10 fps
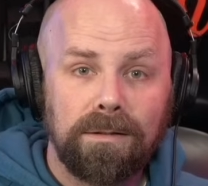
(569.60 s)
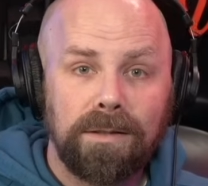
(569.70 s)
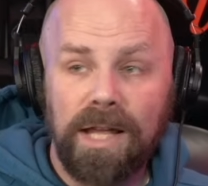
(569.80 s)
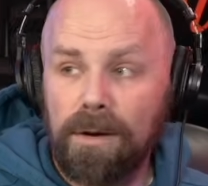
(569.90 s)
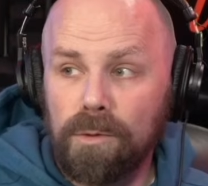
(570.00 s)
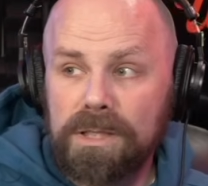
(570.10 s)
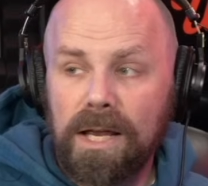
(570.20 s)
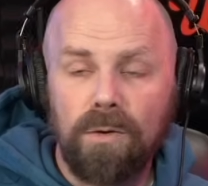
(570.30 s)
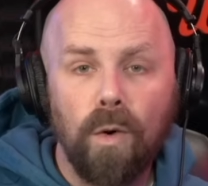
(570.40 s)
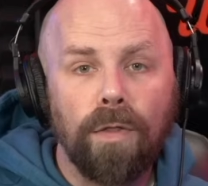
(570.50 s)
that it was
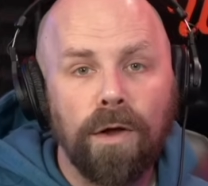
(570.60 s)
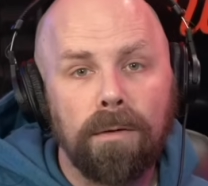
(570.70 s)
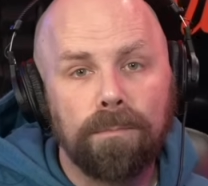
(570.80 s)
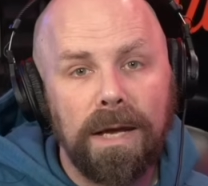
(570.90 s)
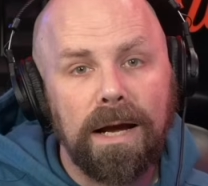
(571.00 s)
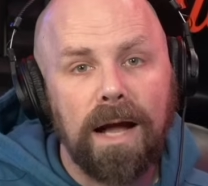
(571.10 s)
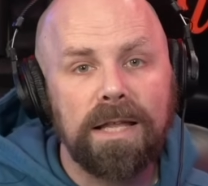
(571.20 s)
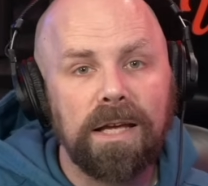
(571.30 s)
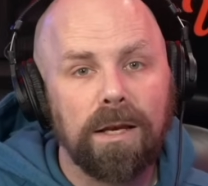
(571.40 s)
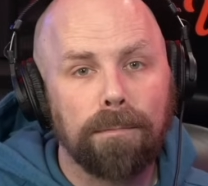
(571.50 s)
like, well, they're big on
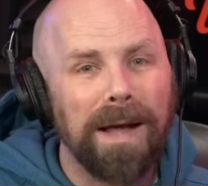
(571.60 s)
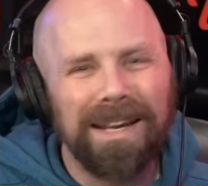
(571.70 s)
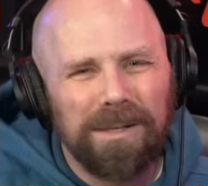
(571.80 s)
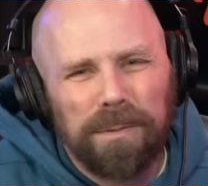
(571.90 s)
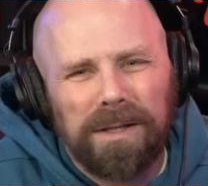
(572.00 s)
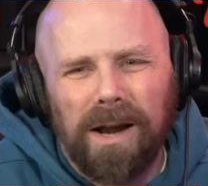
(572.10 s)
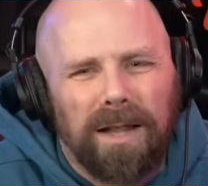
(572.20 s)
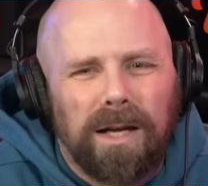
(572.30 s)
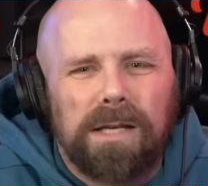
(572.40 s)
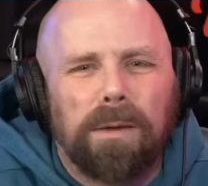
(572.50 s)
the independents, but they're not
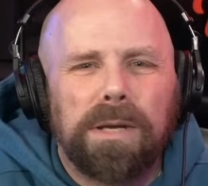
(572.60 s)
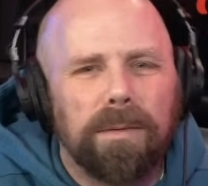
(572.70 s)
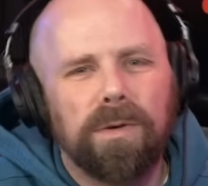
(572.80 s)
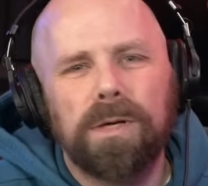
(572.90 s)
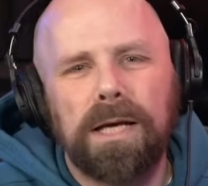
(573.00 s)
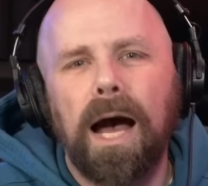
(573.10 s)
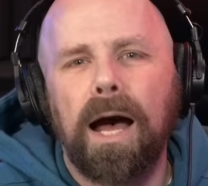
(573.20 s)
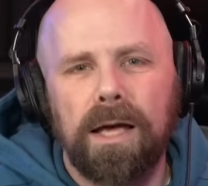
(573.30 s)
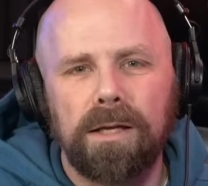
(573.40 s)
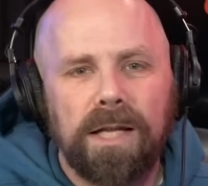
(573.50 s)
like a WWE
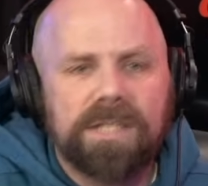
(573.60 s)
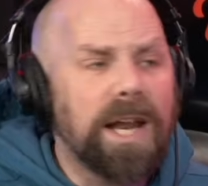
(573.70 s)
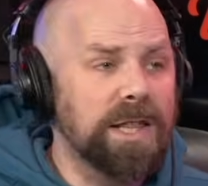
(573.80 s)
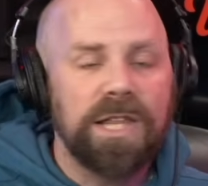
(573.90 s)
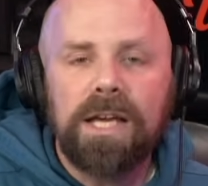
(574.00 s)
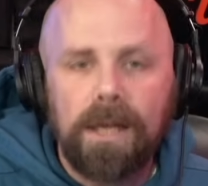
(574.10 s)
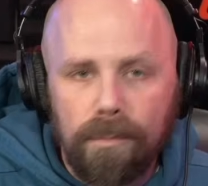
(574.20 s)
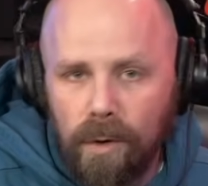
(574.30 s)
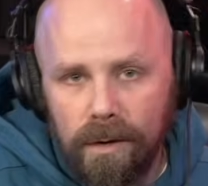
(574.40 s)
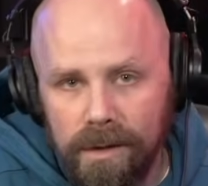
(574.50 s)
guy. That's not a thing
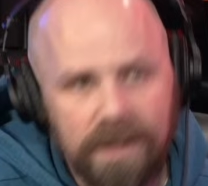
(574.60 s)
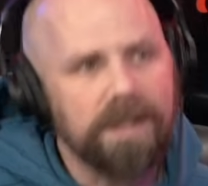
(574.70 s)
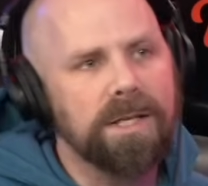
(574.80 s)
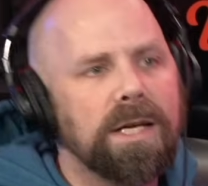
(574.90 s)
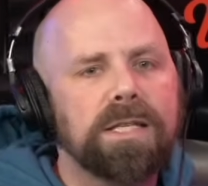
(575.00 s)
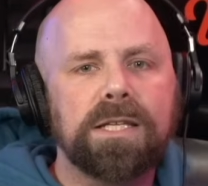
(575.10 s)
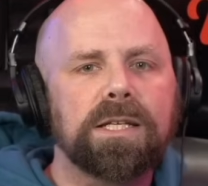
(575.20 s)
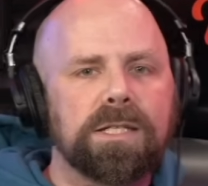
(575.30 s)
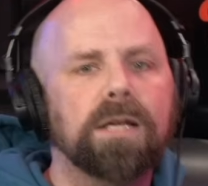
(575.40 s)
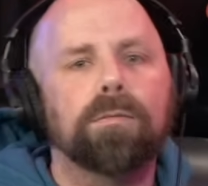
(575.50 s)
anymore. That doesn't
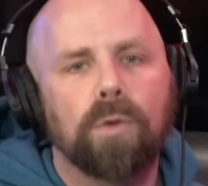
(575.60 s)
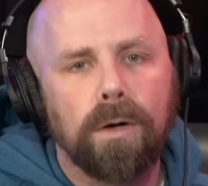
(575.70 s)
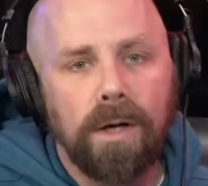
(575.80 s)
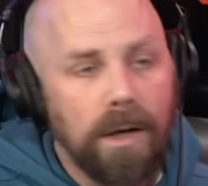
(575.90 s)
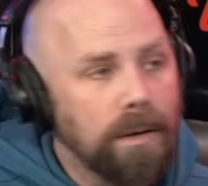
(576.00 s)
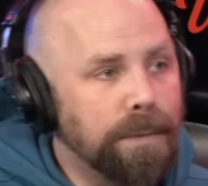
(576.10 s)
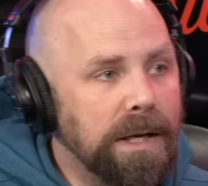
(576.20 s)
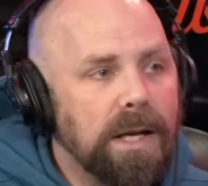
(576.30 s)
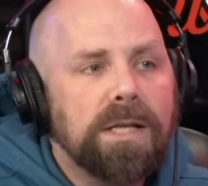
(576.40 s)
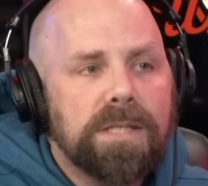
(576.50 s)
exist anymore. But
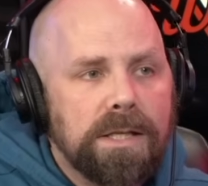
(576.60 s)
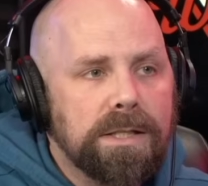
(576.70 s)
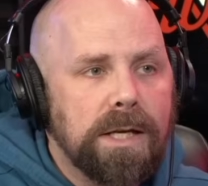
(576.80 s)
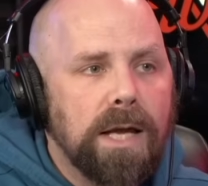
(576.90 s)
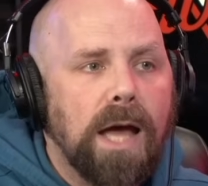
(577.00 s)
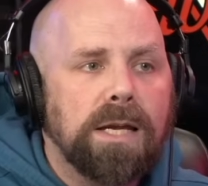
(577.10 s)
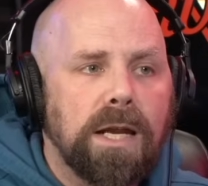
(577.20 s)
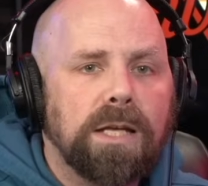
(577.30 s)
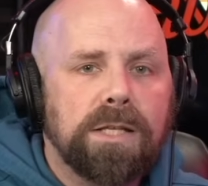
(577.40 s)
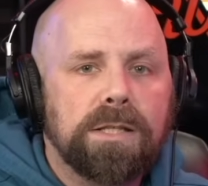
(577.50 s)
it existed and it
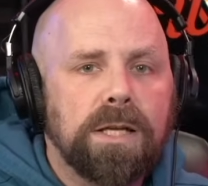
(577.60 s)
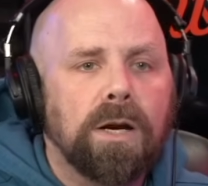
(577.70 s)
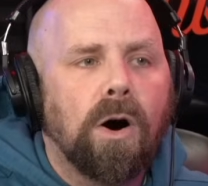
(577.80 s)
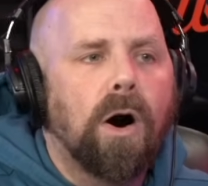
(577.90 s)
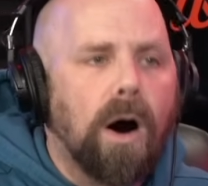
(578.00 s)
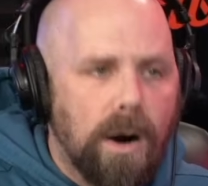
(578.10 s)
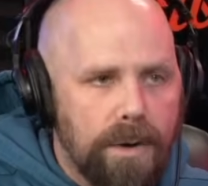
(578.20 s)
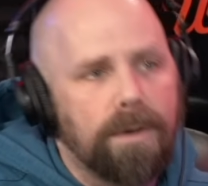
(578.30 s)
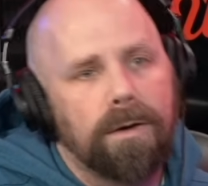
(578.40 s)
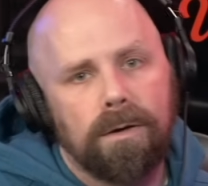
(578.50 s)
existed
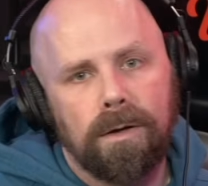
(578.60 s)
hard